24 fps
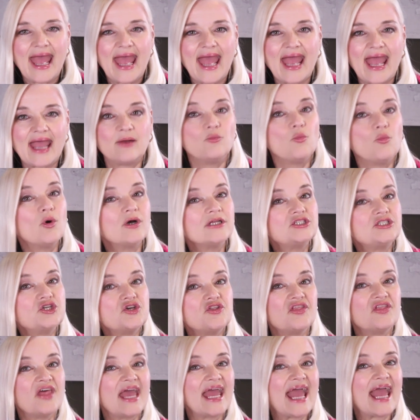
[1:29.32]
And what do
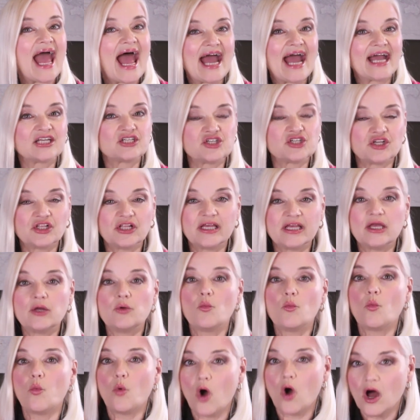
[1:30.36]
they actually
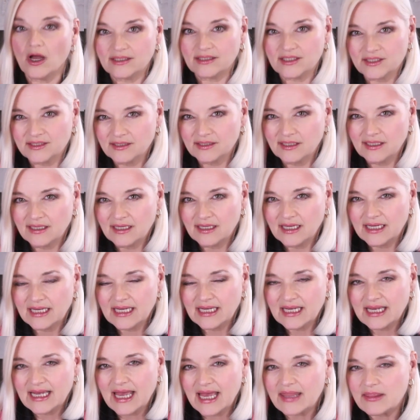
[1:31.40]
want?
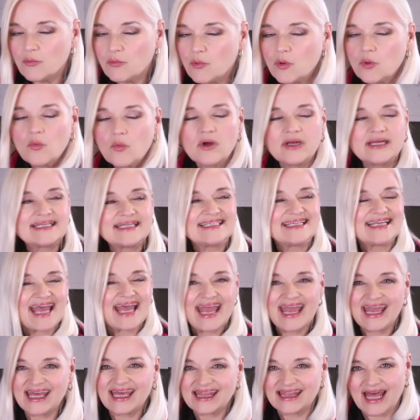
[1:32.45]
And then we want to
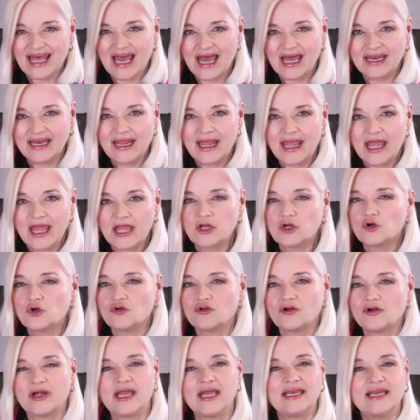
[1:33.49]
take that and
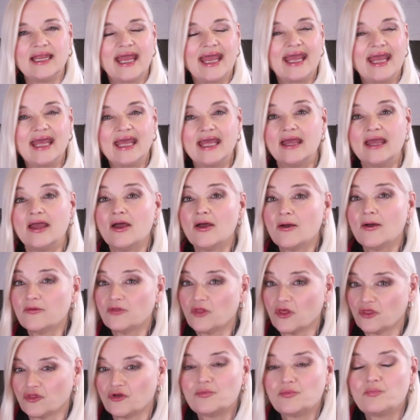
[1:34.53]
create the
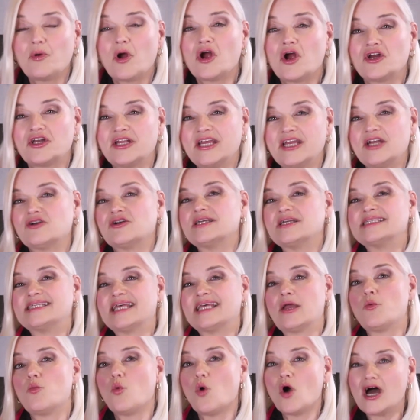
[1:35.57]
third part here is a
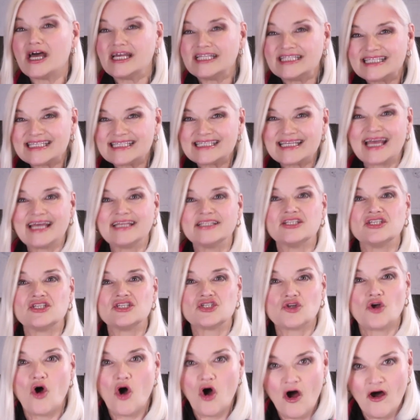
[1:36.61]
1 sentence
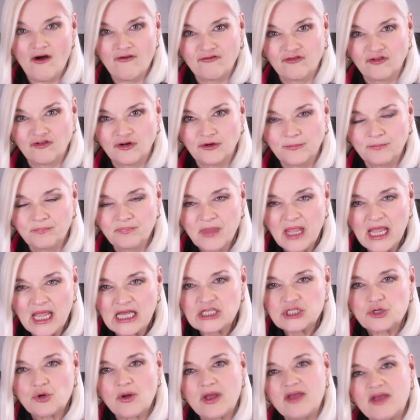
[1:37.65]
offer.
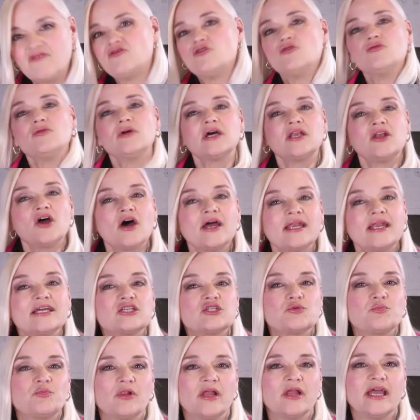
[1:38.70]
So if you cannot
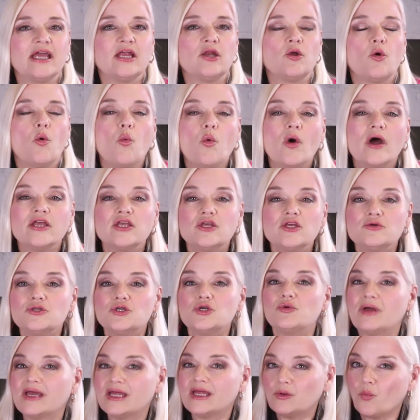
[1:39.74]
explain what you do
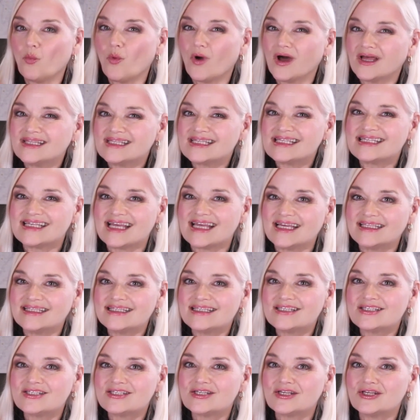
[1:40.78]
in 1
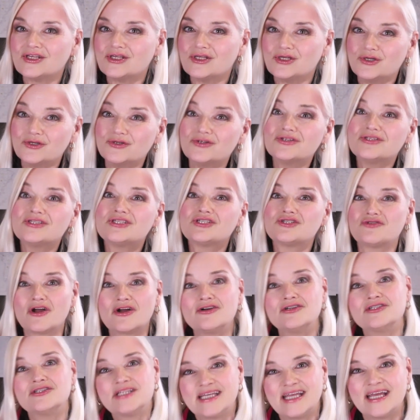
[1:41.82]
sentence, you'll
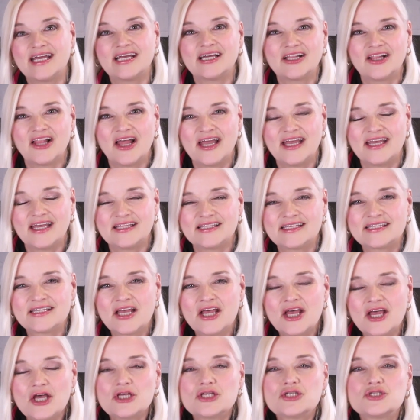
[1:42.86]
struggle to get clients.
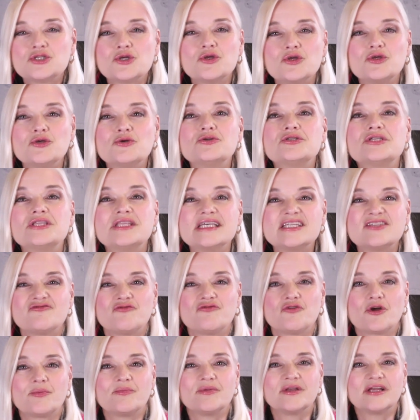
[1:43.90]
So use this
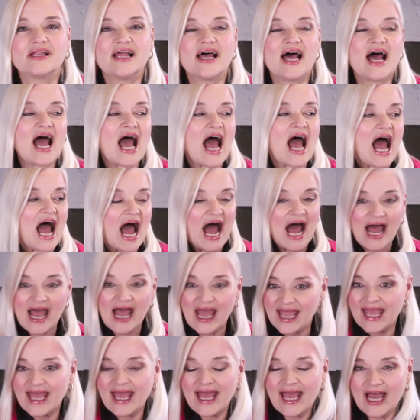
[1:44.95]
formula:
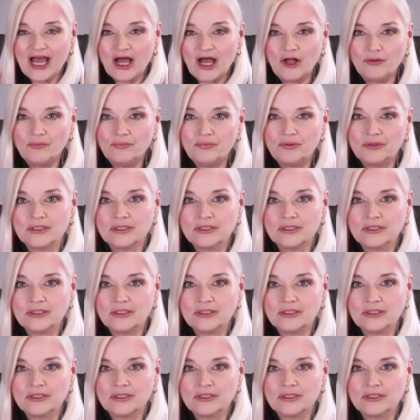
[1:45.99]
I help.